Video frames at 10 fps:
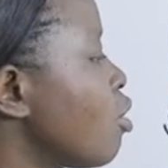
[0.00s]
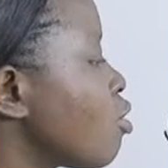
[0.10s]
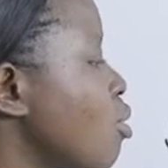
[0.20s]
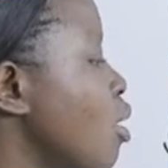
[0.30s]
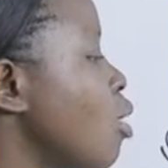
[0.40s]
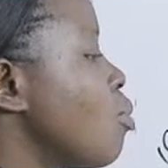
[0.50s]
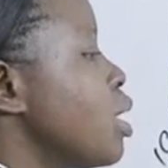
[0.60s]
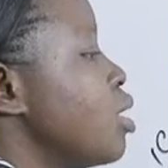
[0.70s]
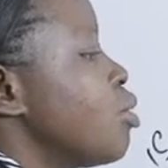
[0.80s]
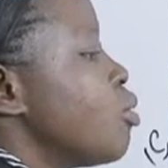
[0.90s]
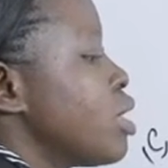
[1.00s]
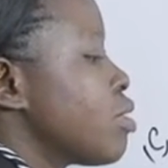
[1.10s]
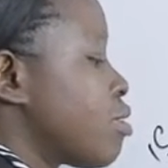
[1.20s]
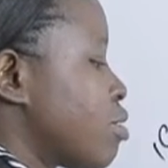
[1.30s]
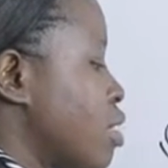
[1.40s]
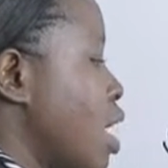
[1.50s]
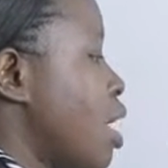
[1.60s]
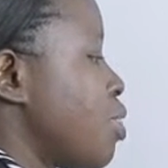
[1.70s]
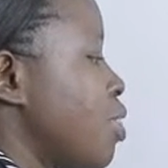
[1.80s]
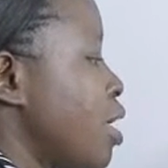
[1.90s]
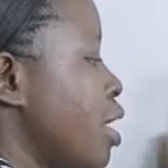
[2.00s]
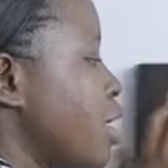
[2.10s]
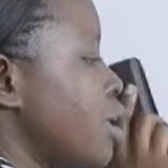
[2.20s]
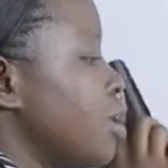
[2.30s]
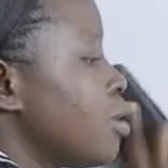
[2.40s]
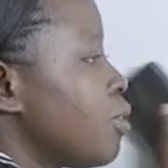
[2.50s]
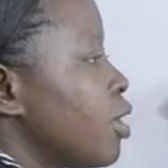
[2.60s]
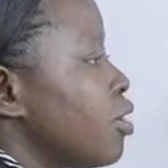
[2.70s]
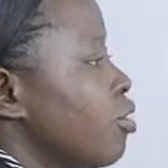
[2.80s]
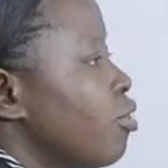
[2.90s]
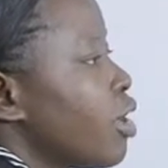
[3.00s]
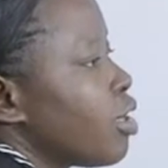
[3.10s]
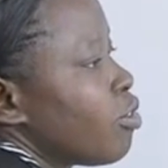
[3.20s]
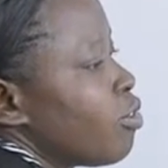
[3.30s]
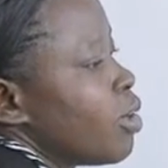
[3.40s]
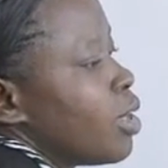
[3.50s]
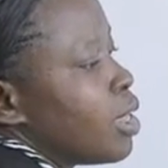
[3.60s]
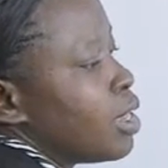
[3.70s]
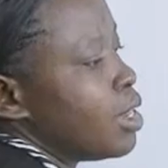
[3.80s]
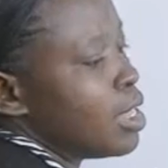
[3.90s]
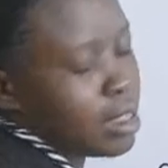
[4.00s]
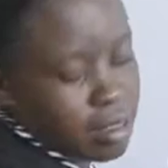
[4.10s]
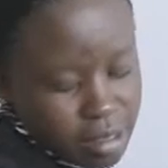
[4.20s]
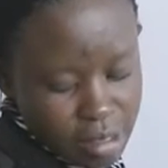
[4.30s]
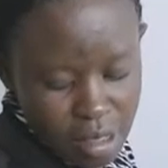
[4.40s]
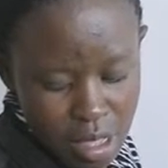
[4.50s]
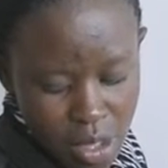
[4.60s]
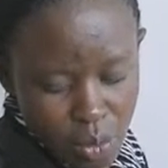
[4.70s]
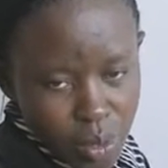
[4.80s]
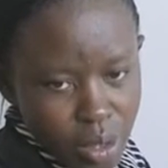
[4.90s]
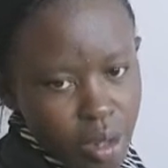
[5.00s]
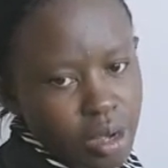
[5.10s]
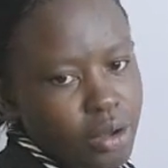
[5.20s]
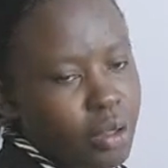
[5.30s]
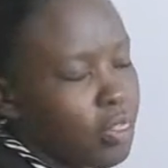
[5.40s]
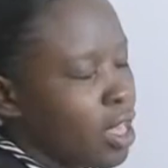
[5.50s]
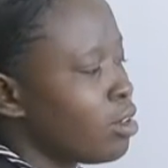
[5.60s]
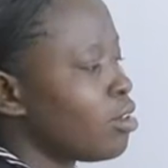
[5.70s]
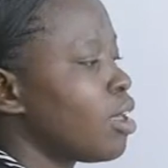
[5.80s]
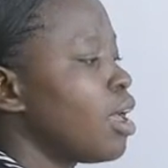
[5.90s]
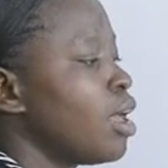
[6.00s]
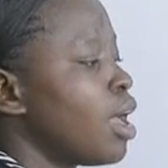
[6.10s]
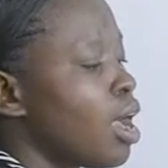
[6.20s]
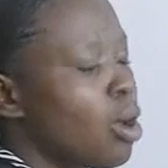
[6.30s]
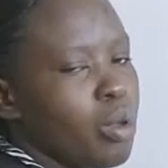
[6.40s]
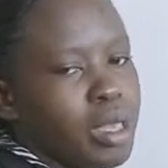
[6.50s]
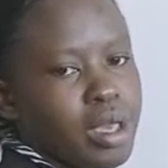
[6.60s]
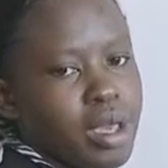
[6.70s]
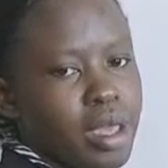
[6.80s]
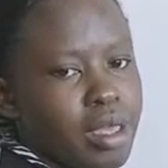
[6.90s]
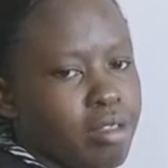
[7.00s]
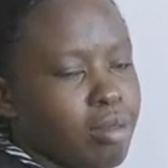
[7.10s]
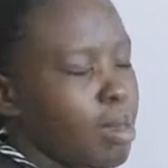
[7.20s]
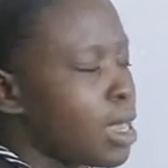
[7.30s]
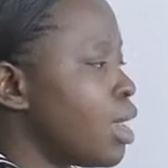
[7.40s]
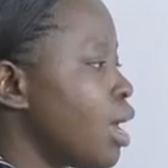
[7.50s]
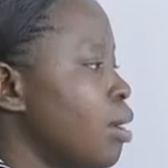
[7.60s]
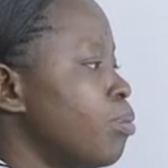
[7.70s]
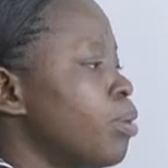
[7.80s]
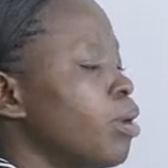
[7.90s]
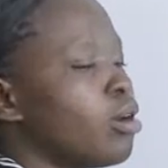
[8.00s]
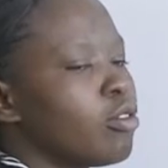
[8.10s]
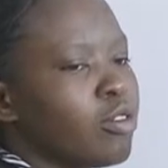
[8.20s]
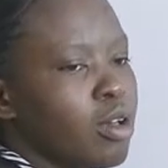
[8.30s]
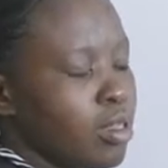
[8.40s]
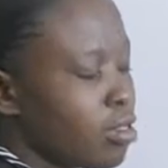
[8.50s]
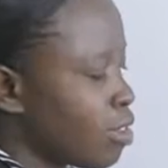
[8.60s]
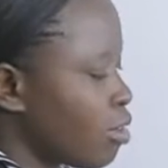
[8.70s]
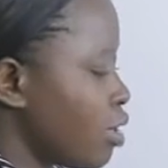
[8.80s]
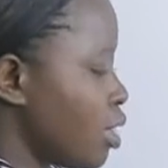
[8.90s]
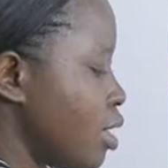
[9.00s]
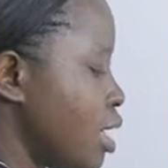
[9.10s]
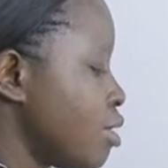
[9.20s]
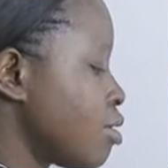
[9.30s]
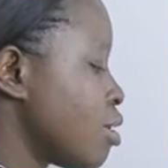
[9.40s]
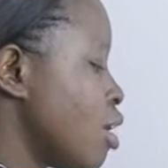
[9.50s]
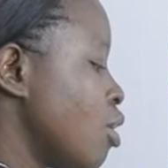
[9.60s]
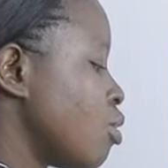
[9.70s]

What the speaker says: So how many weeks are there in 35 days? We all know that a week is made up of 7 days.